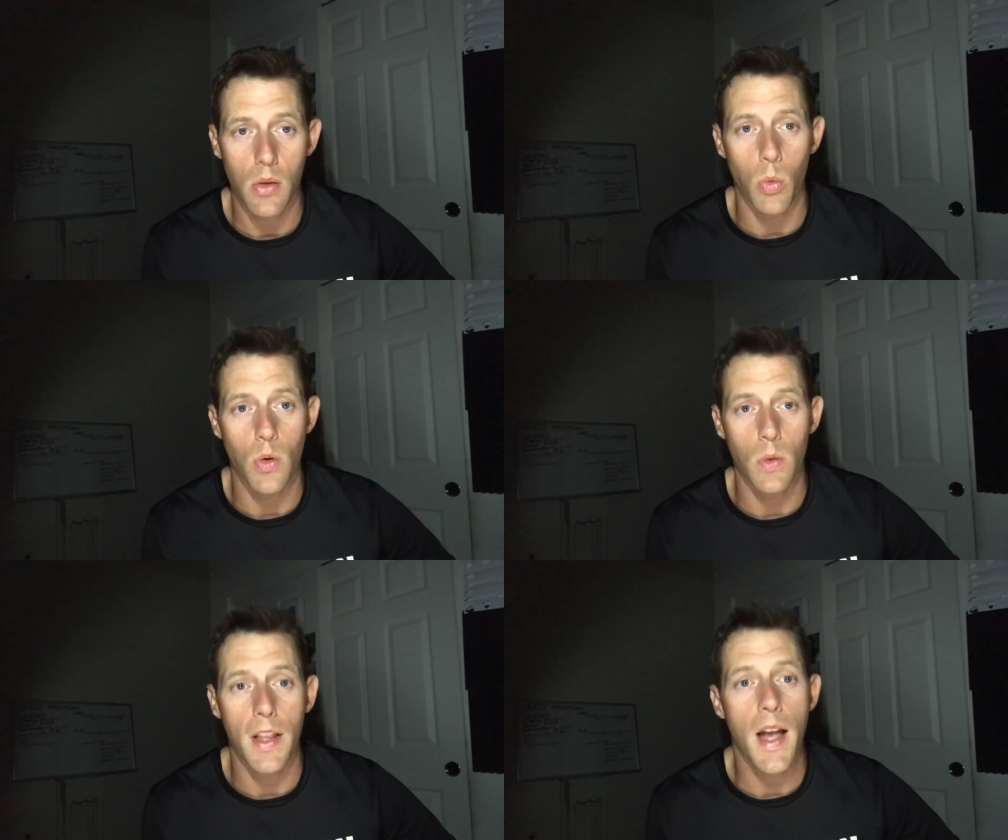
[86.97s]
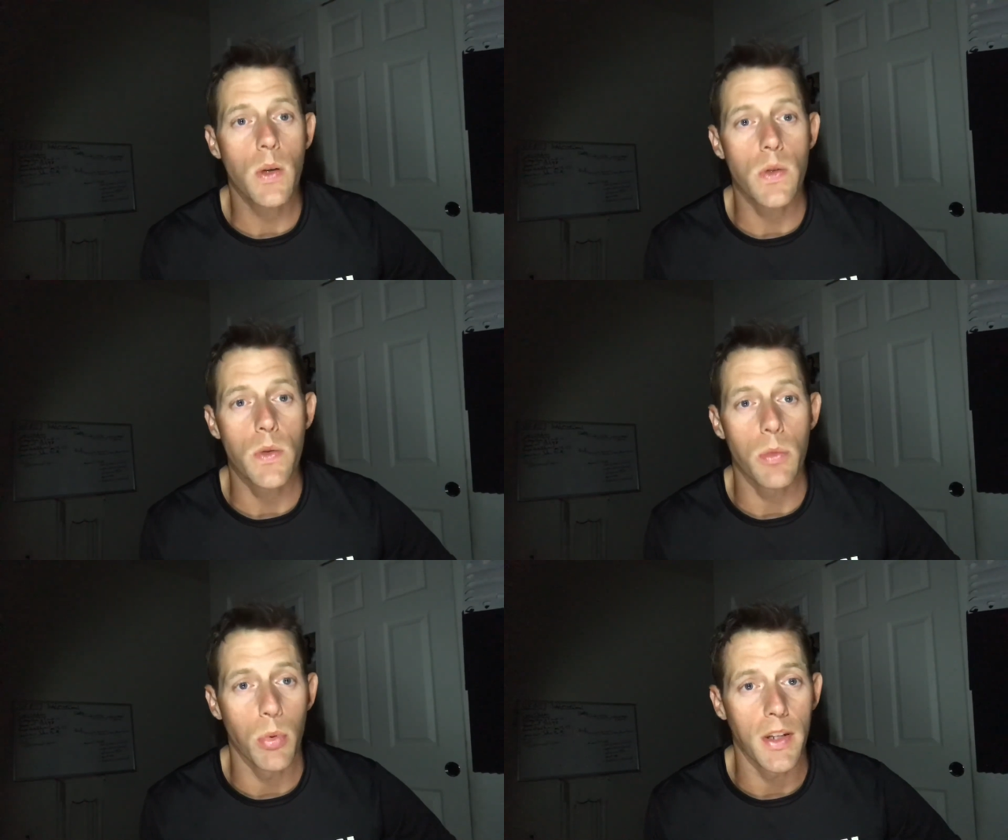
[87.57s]
the one who allows you
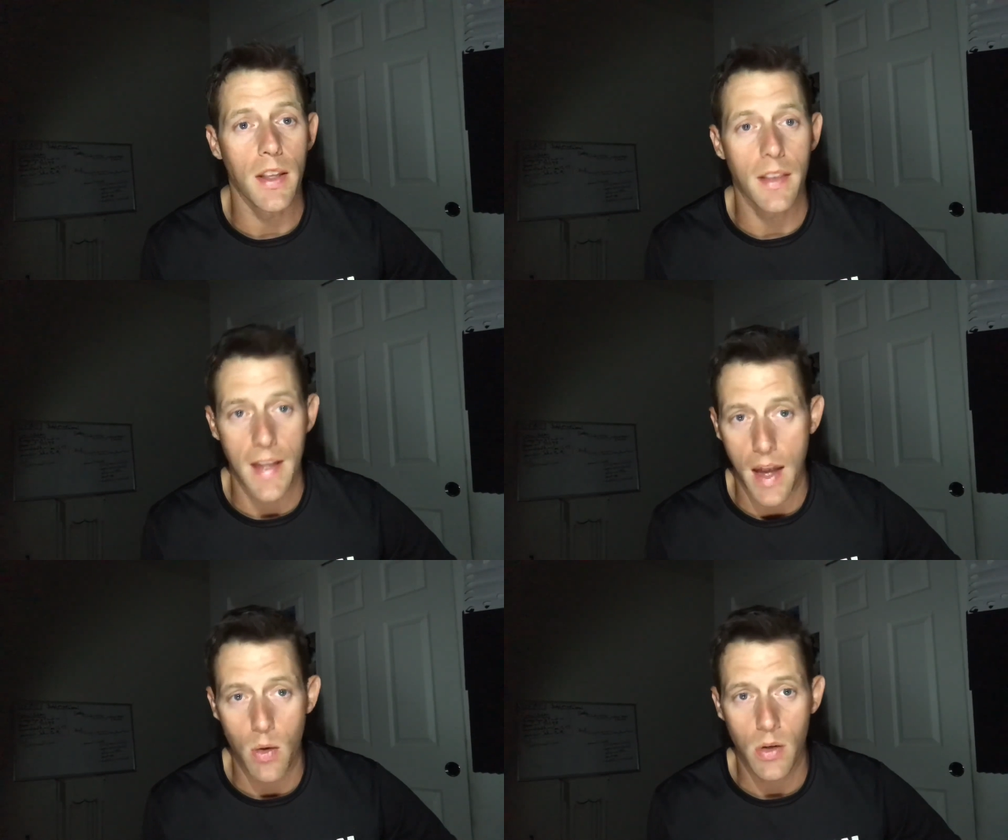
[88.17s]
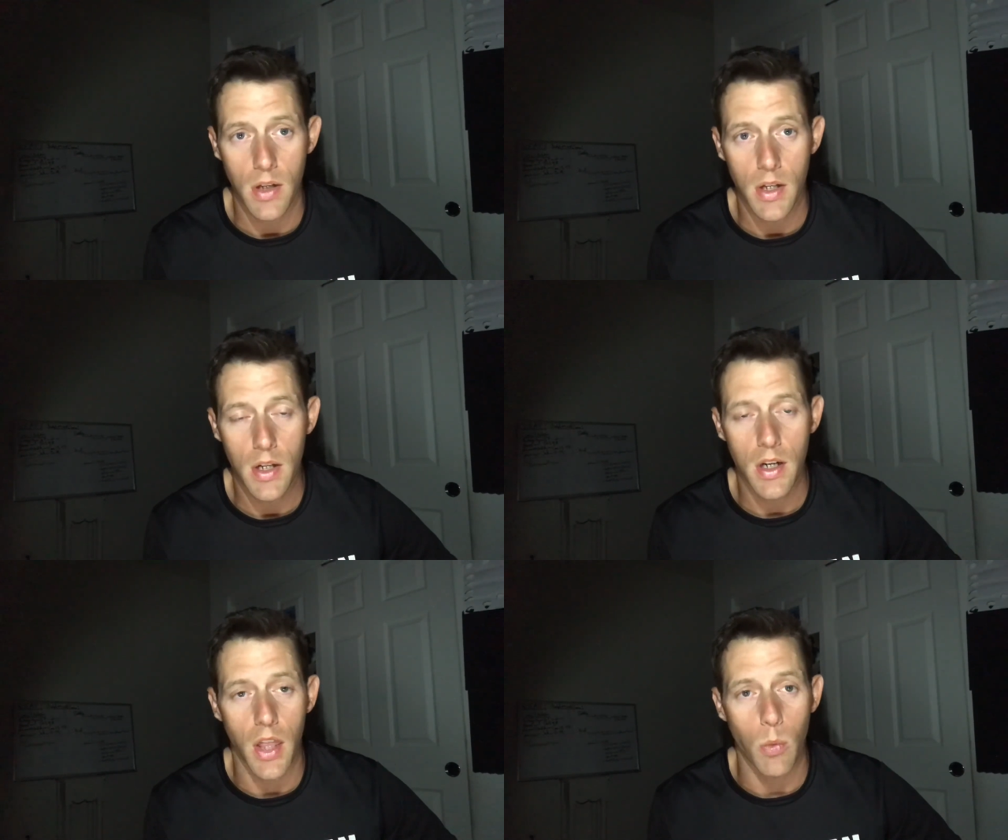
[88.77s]
to breathe now,
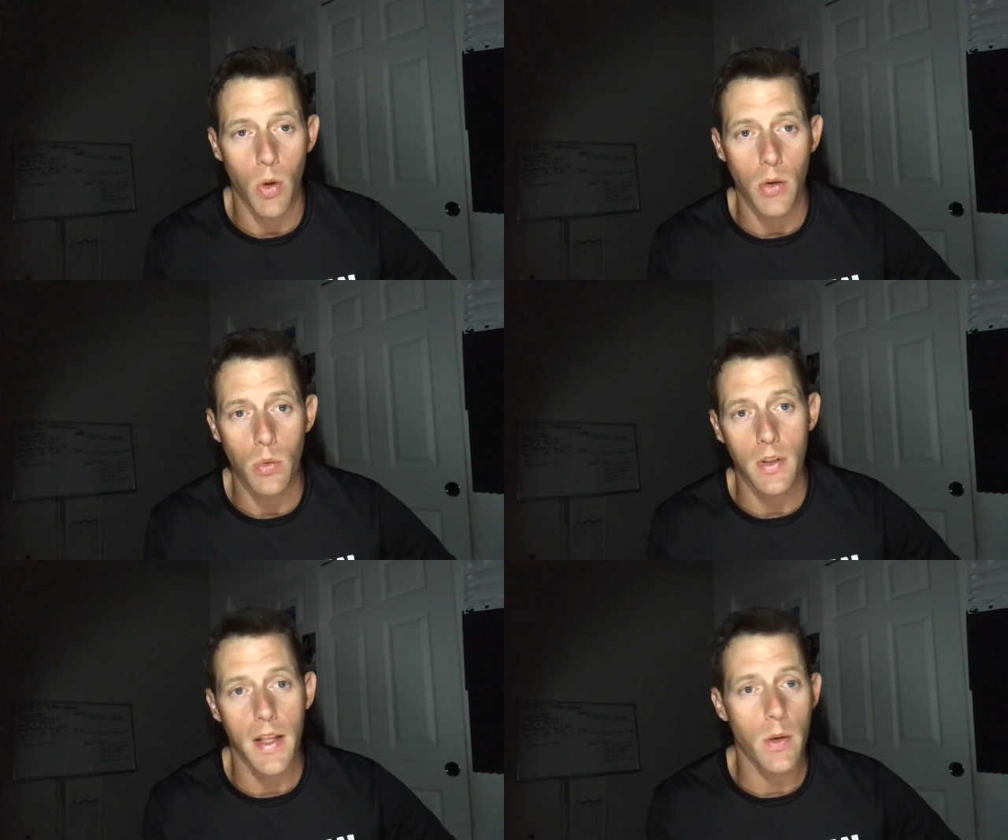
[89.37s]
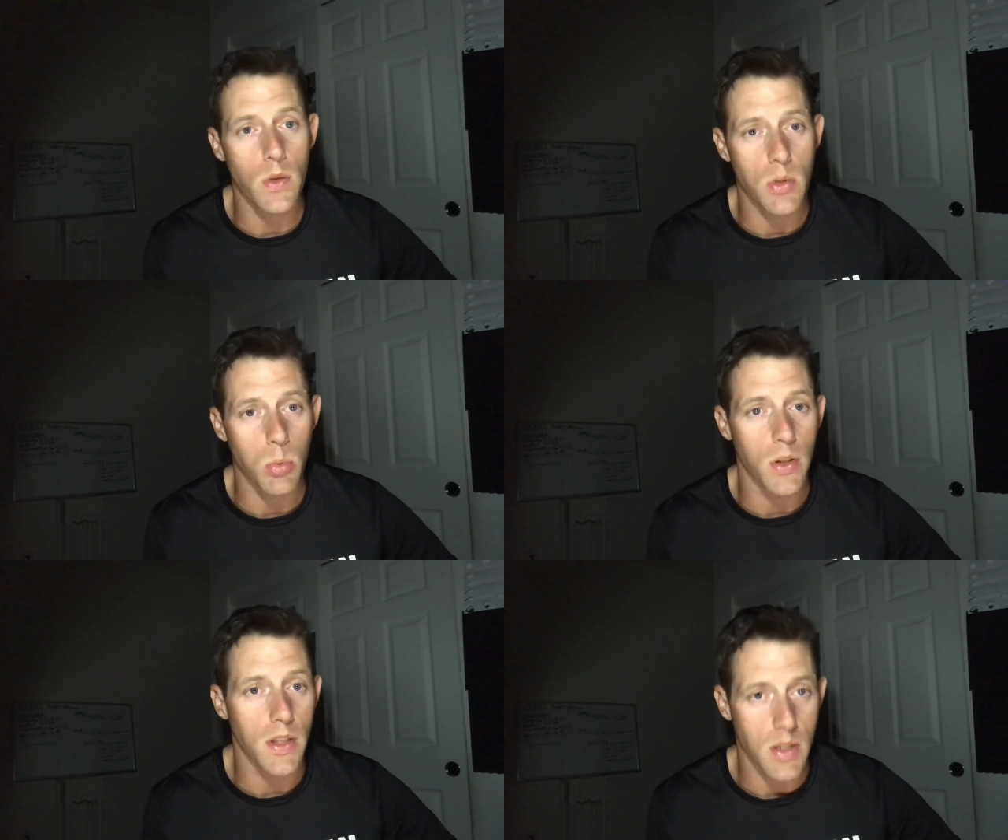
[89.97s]
and the one who allows you to